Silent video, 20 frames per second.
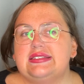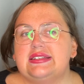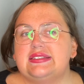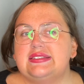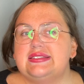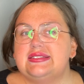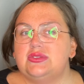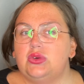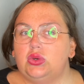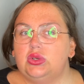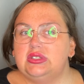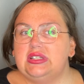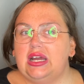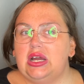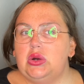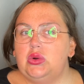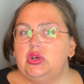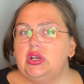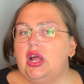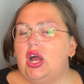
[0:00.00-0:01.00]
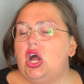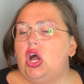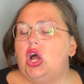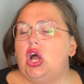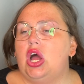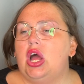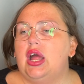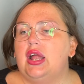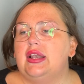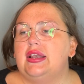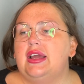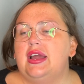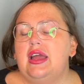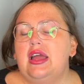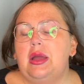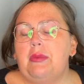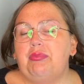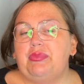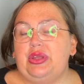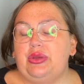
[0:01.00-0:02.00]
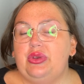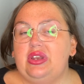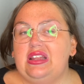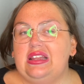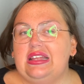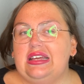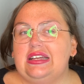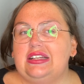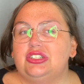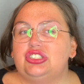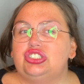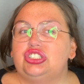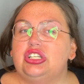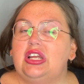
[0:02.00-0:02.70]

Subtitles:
sold out on Beautylish,